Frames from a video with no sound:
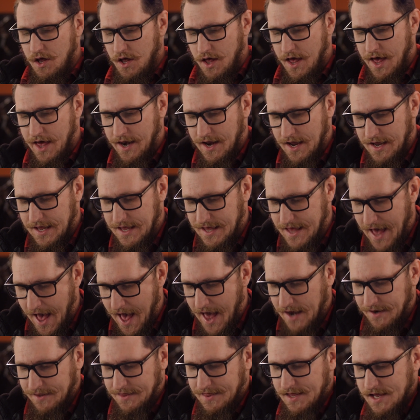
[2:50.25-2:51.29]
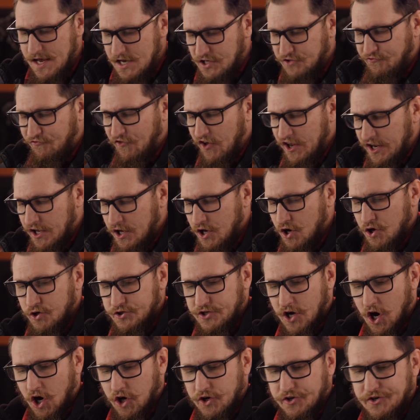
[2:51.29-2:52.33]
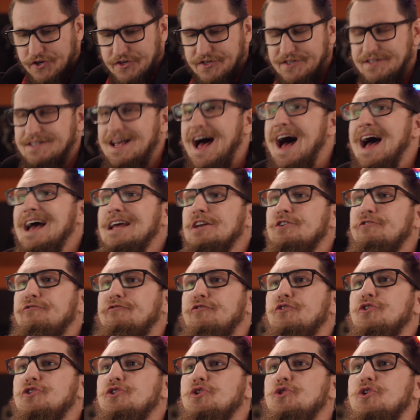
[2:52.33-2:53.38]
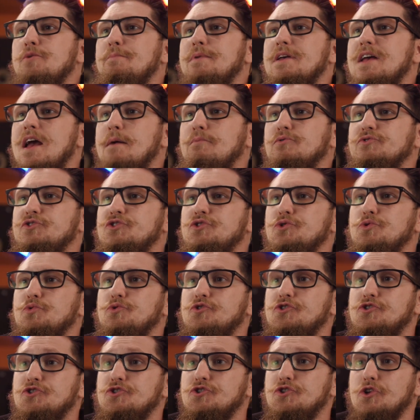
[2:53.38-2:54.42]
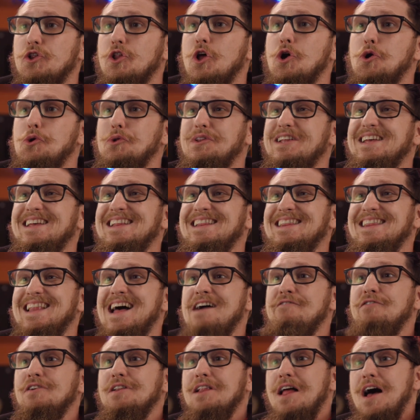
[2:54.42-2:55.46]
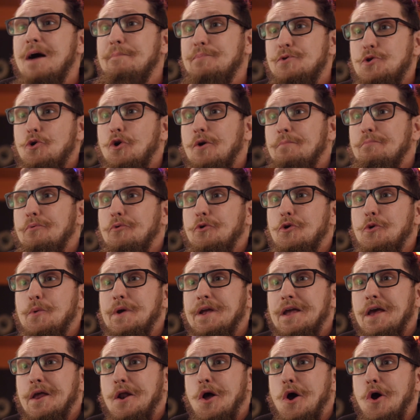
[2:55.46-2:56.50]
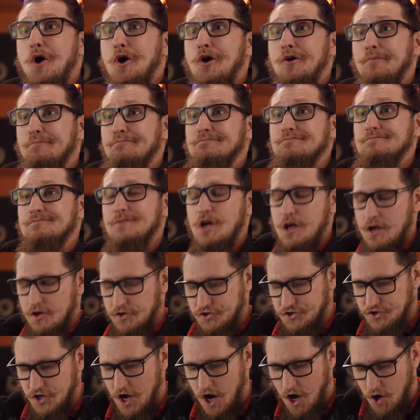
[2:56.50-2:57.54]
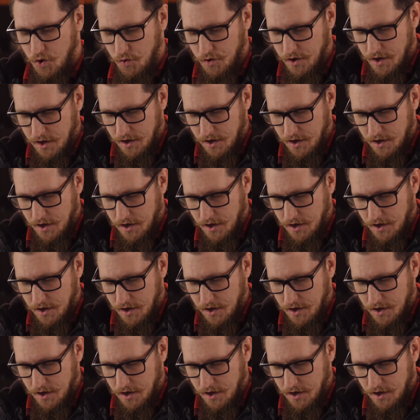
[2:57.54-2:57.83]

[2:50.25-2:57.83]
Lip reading: And again, these videos are designed for you to be able to slowly level up your brewing at home. So